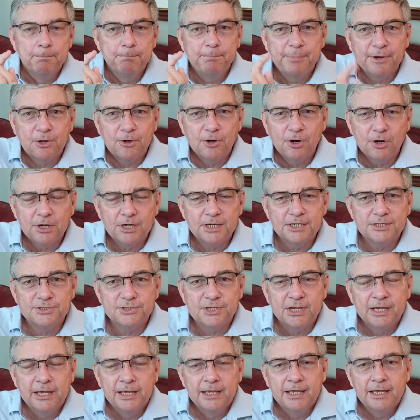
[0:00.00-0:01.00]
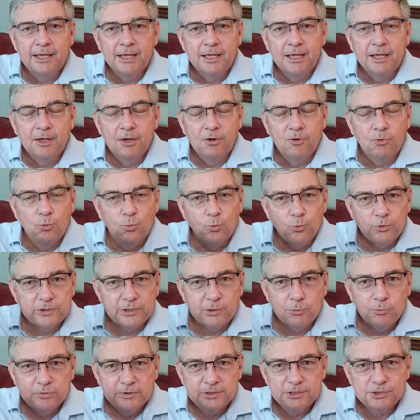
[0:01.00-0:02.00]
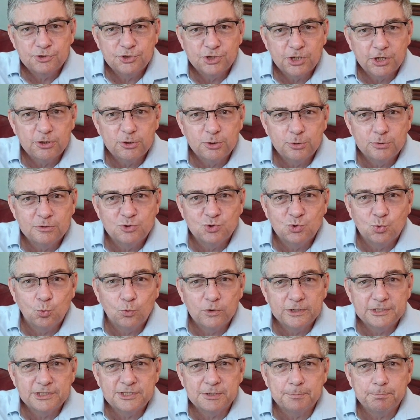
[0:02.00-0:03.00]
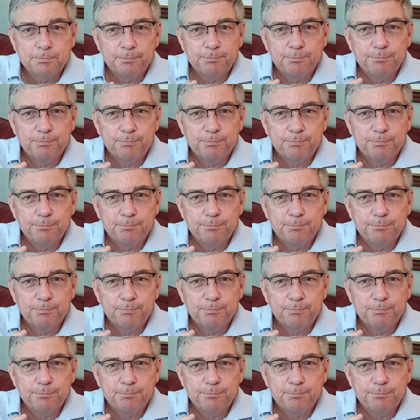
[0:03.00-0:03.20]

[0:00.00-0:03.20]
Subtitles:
Because what I want to show you is once